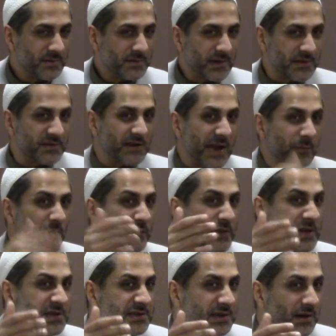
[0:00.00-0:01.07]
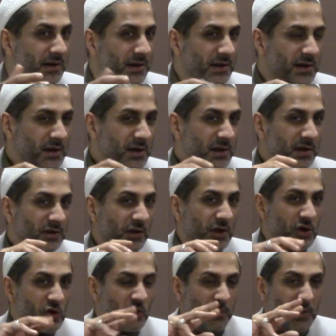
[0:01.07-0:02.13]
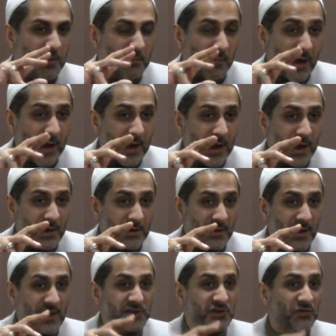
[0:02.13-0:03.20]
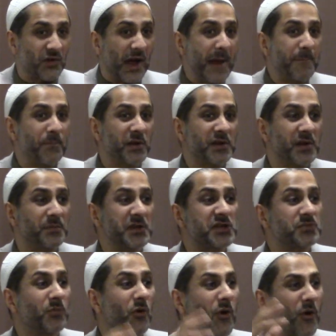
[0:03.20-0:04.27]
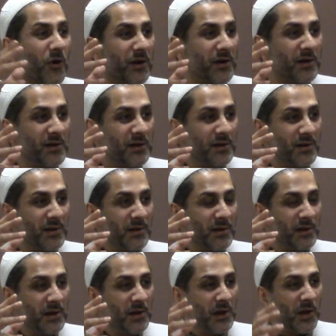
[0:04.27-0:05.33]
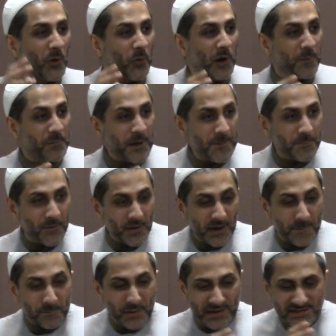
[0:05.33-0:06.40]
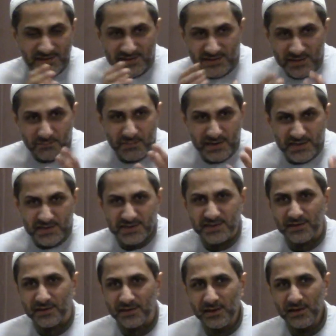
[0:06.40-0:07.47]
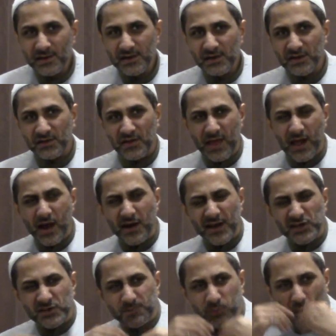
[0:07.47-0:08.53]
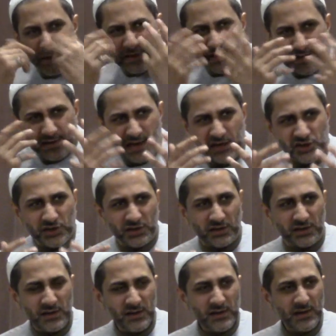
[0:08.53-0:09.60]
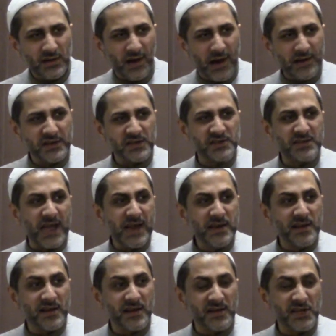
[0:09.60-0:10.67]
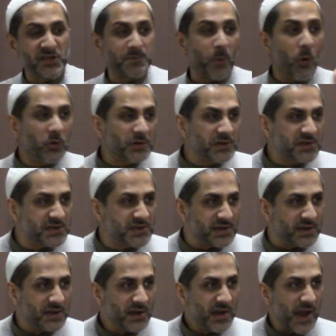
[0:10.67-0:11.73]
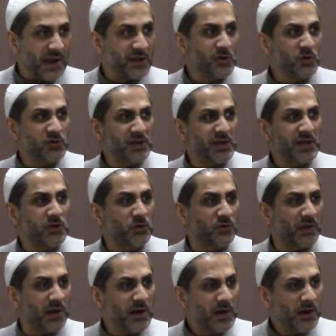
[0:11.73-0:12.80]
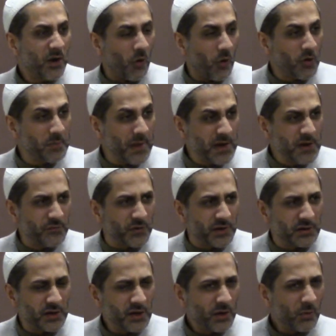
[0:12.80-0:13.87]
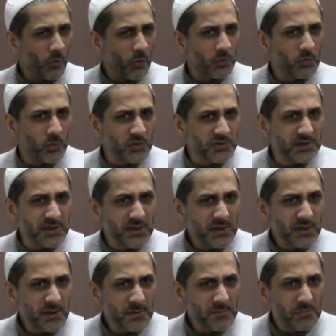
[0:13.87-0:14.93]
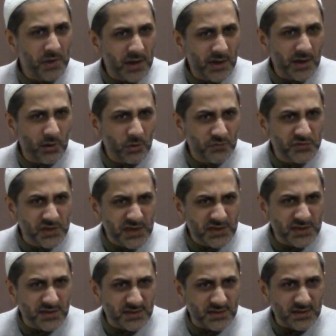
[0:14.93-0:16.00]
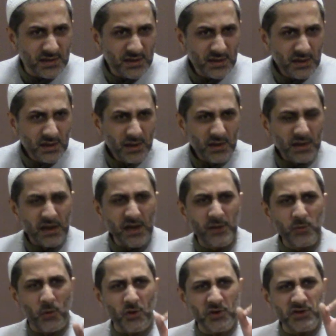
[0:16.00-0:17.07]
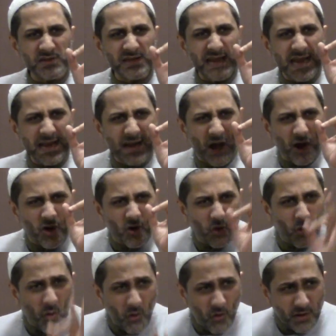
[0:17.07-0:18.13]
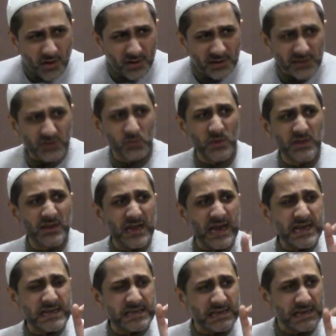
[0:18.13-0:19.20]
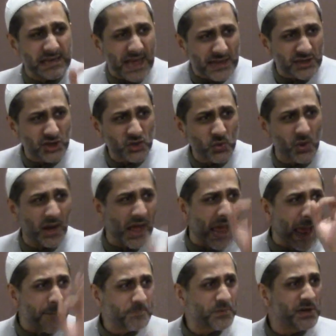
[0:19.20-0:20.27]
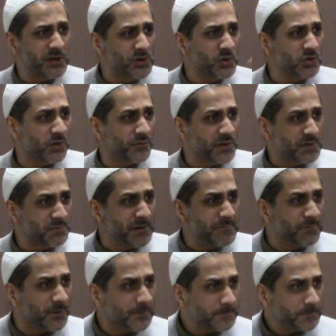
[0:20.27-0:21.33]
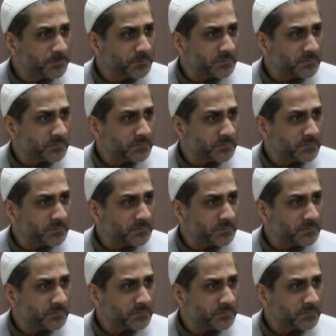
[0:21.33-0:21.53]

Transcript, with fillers: At the time of Isa, the human mind has ripened a bit more. Where people are practicing medicine, they are exploiting nature, understanding its potency and using it to their own benefit. What was the miracle of Jesus? It was in accordance with the intellectual aptitudes of his people.